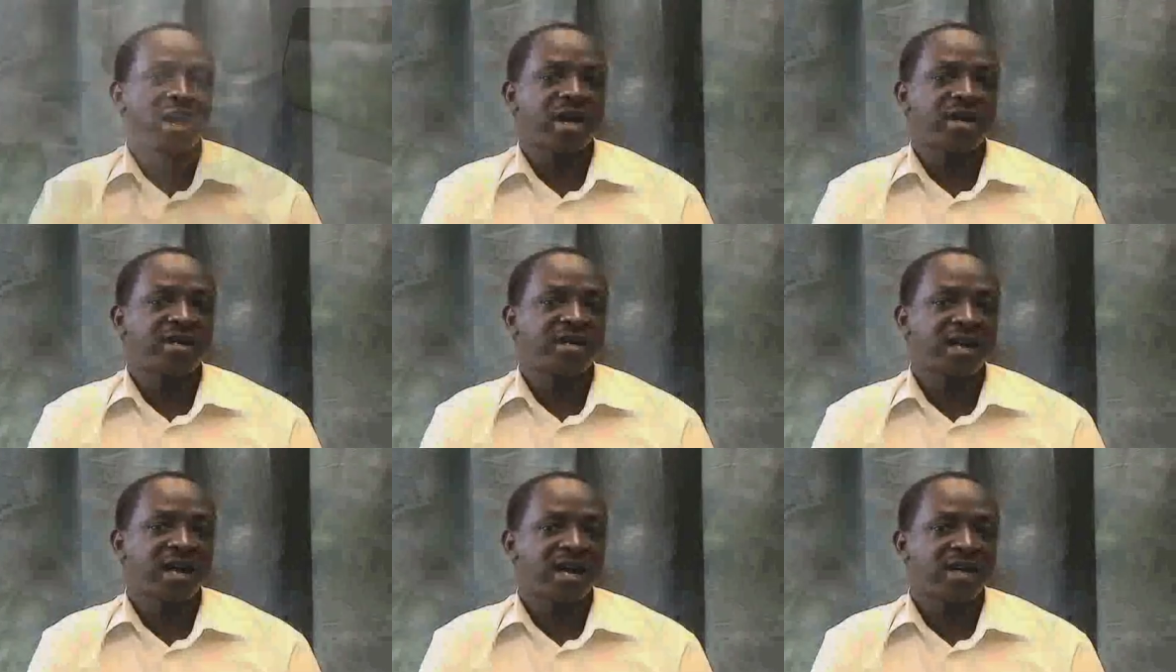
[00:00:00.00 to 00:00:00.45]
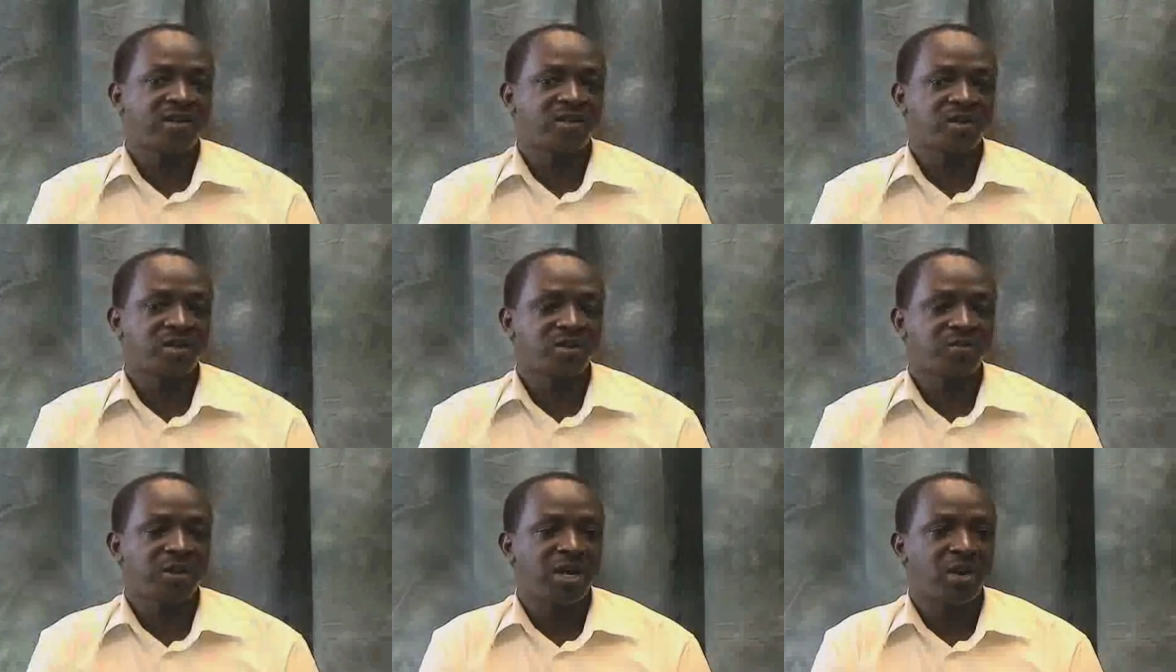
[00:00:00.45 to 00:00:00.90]
had care and
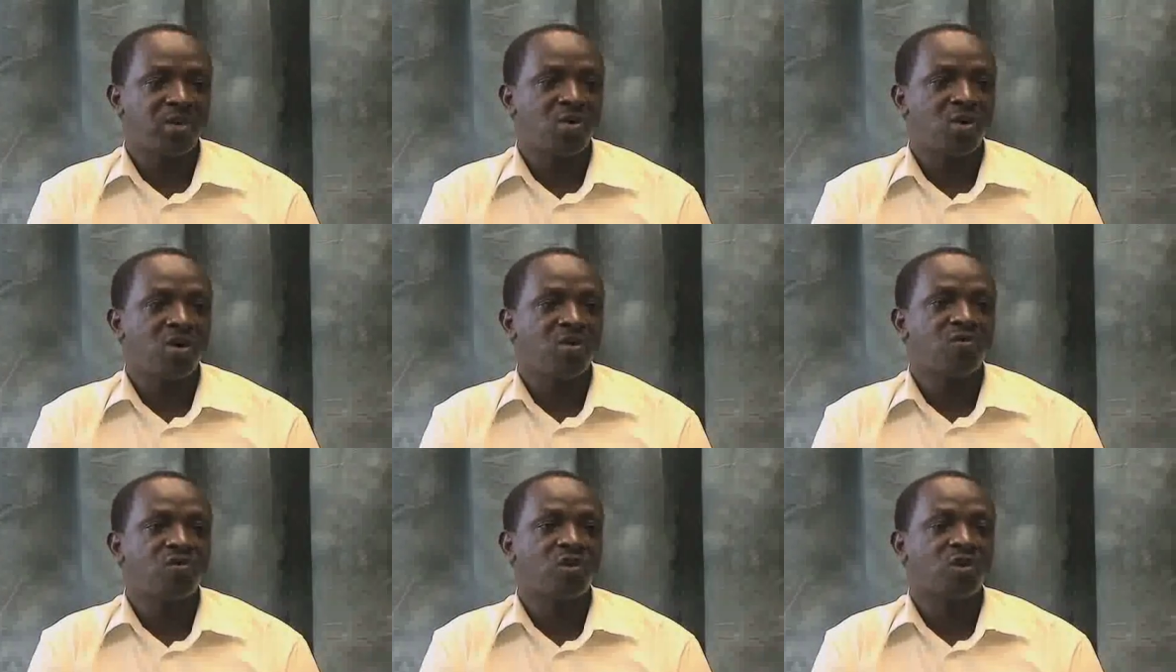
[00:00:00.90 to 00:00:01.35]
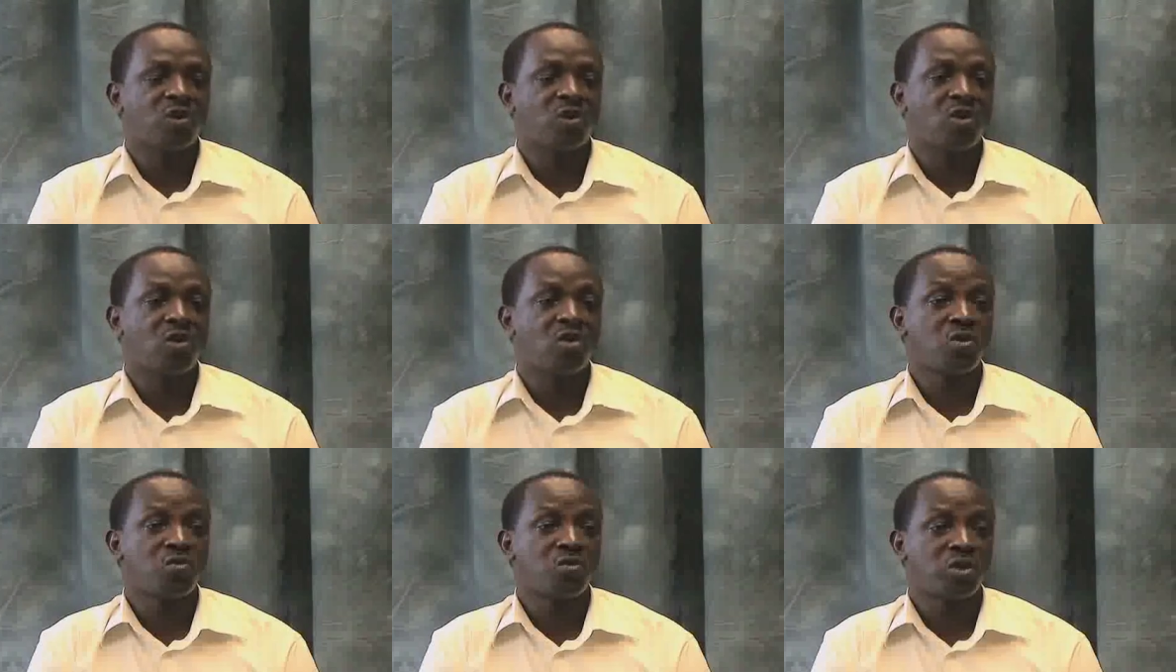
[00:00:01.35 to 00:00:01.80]
treatment going for
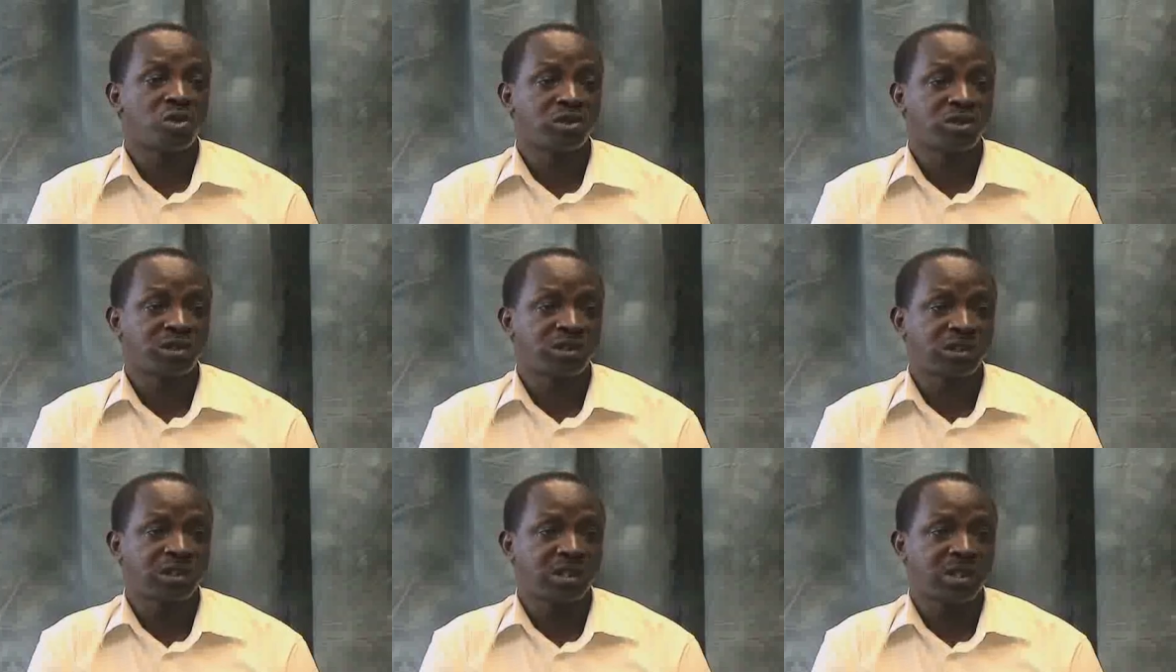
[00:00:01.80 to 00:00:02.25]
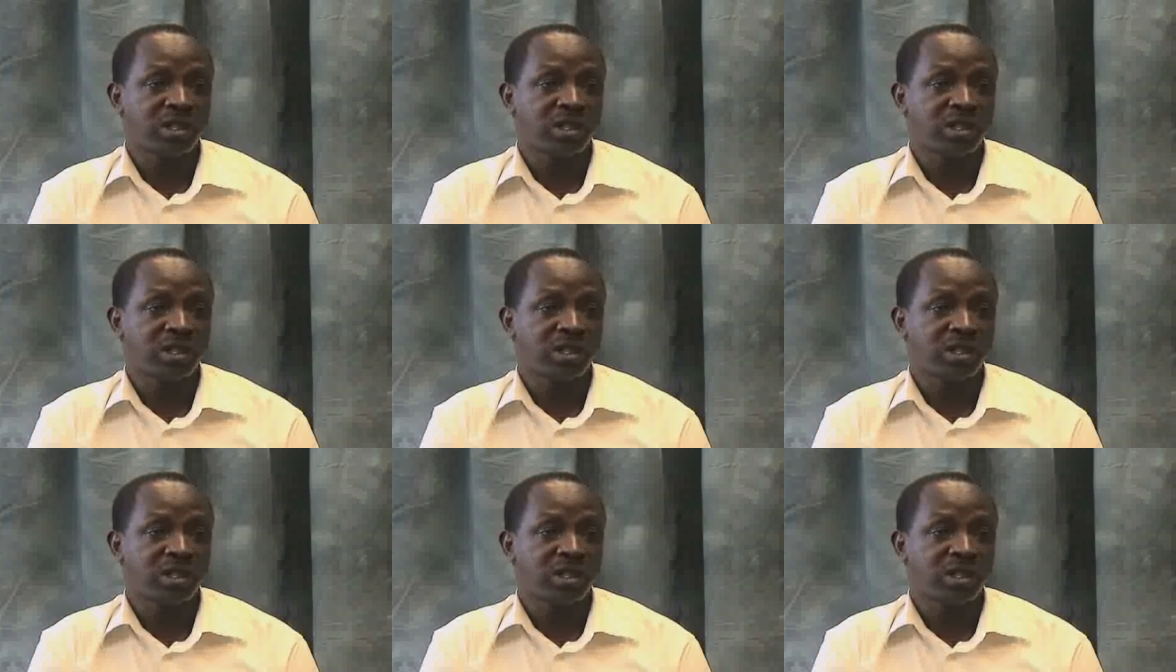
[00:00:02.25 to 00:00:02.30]
almost